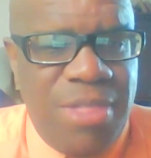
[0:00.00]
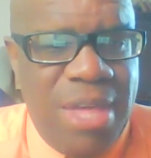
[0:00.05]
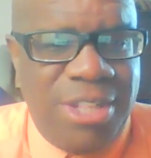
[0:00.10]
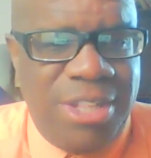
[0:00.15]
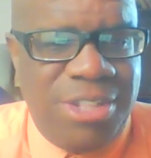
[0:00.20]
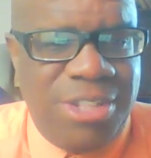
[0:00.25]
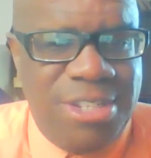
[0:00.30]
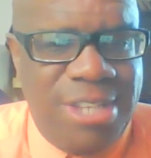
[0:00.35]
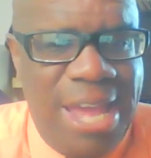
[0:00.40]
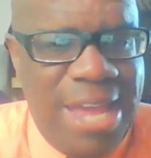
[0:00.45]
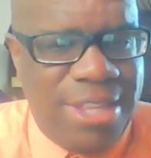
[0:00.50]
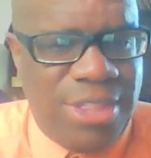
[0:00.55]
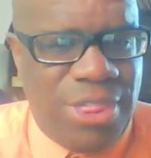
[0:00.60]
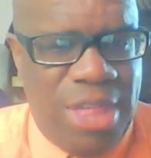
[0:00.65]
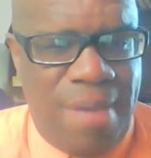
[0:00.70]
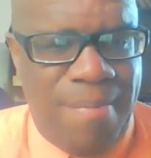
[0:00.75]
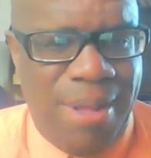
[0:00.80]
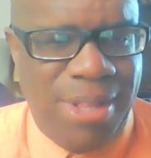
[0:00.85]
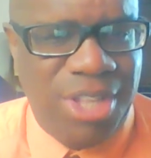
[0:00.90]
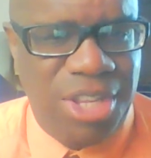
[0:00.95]
they sedate
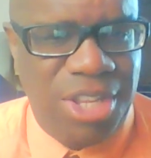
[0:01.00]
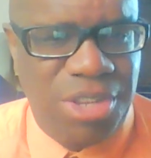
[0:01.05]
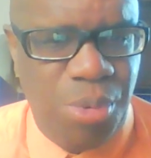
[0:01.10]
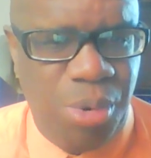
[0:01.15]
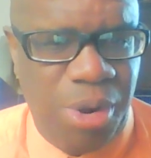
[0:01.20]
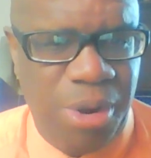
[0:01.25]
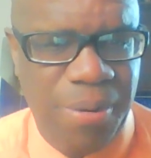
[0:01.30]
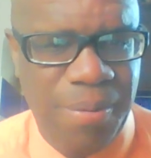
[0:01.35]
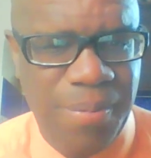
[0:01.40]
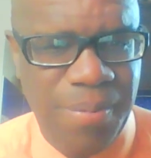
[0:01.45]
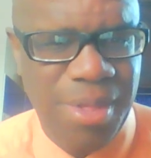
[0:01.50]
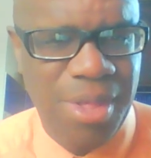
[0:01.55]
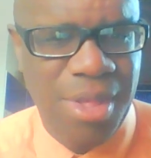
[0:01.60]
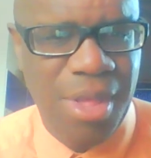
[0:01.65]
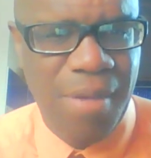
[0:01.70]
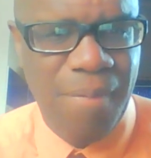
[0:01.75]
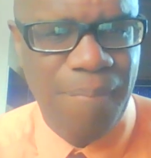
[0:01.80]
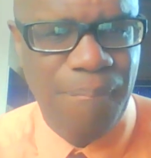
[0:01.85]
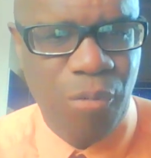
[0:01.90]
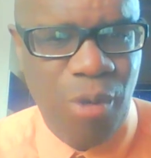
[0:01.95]
them, as it were,
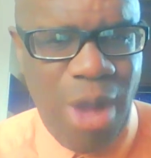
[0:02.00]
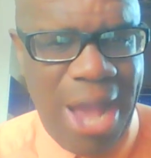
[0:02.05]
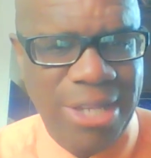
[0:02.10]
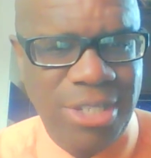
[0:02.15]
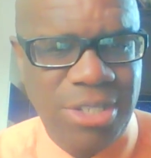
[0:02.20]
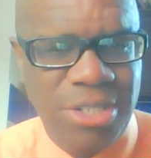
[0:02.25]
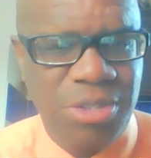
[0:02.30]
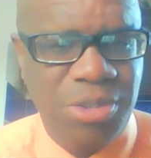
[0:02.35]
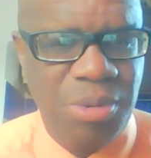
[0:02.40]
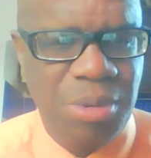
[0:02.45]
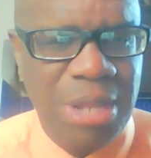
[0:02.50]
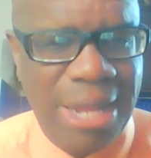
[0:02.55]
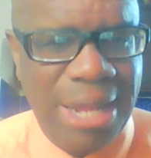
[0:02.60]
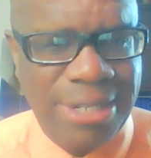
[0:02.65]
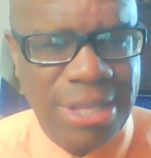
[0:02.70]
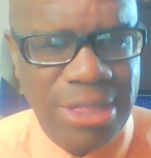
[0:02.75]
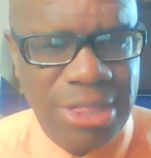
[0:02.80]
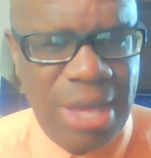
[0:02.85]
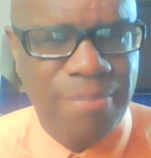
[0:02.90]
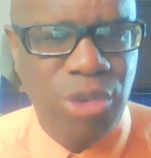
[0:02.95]
right? To
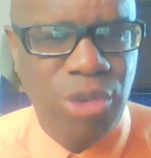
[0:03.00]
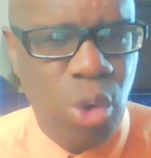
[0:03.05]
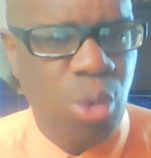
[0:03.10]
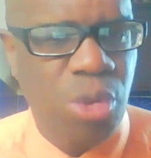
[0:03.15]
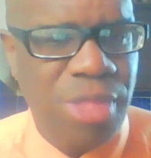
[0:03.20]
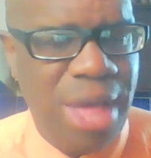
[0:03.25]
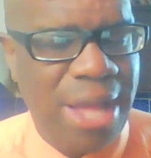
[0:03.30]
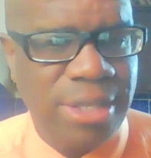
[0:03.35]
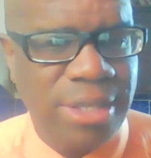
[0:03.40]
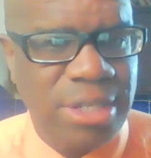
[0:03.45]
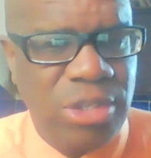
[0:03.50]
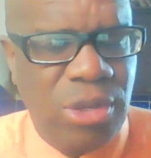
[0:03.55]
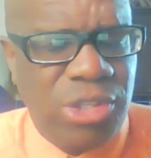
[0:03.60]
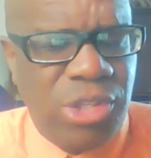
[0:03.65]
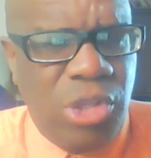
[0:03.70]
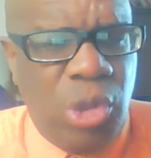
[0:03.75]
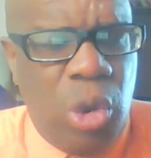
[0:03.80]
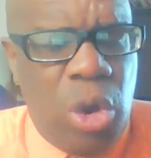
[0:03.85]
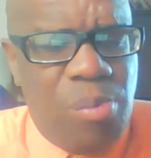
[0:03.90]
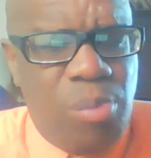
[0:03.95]
letting them know that, you know,
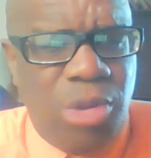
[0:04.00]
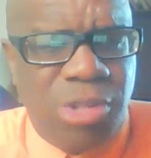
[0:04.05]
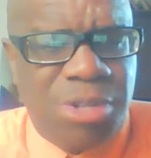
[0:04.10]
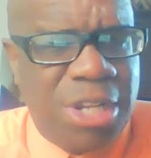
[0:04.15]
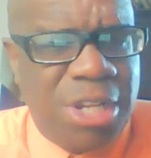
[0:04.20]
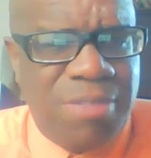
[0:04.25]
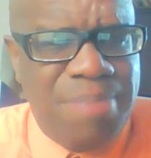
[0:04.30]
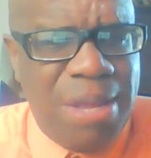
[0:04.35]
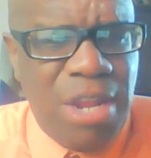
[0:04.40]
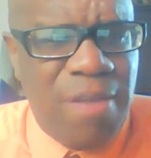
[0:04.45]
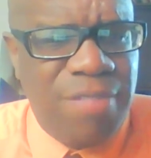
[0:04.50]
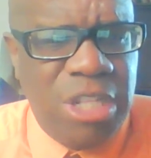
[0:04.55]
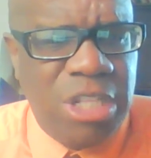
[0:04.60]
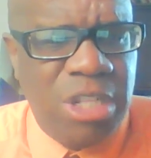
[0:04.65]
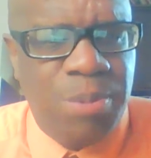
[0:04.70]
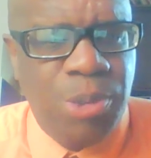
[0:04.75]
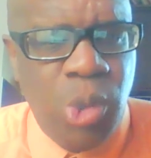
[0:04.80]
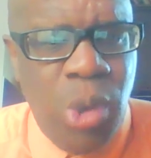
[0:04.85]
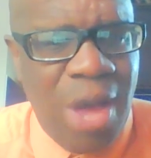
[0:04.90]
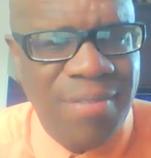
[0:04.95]
you know almost because many of these
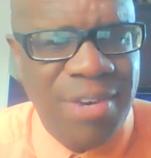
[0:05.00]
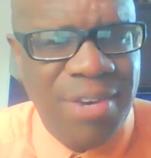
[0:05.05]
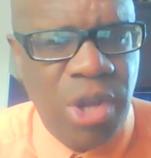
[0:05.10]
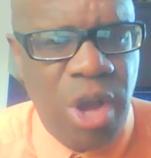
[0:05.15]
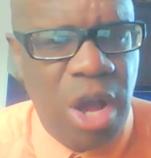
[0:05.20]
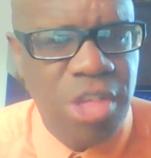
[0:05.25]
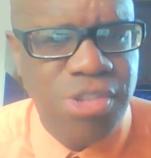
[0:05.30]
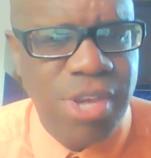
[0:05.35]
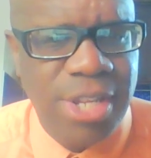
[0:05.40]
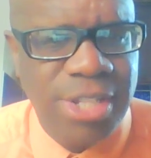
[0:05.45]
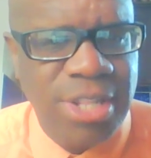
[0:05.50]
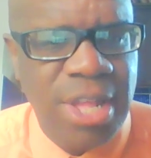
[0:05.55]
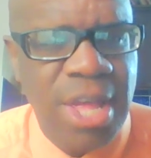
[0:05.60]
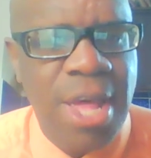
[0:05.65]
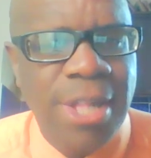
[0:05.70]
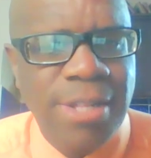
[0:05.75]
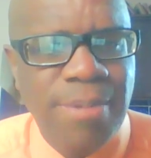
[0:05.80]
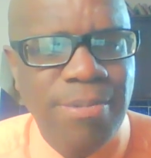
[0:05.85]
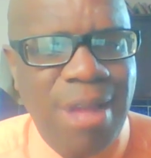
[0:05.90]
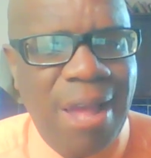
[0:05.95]
people don't have any conscience.
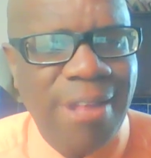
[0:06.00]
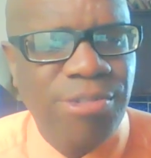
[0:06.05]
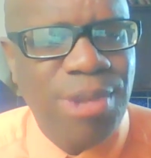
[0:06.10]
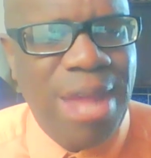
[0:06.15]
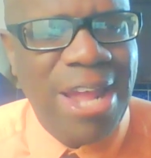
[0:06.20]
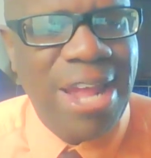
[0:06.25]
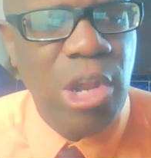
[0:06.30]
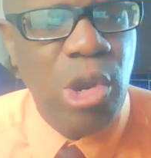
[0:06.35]
Sometimes when I